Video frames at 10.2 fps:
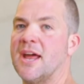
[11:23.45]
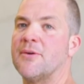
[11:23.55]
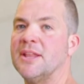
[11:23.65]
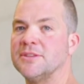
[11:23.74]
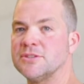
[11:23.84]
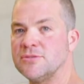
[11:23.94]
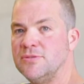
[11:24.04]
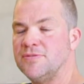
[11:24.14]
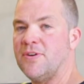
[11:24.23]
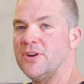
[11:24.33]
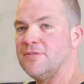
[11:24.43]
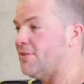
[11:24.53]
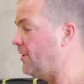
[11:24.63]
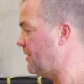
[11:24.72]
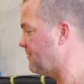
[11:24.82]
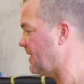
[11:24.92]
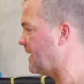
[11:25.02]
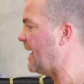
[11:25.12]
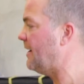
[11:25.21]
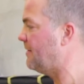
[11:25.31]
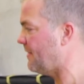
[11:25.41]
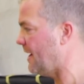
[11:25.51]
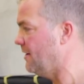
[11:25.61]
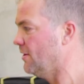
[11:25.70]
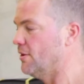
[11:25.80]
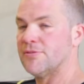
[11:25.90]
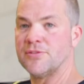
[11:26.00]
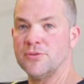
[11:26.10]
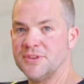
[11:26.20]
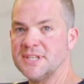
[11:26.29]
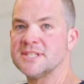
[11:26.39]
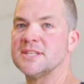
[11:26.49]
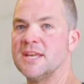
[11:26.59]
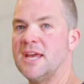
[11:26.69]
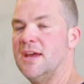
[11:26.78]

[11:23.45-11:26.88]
and run the 240 volt of your Caravan through this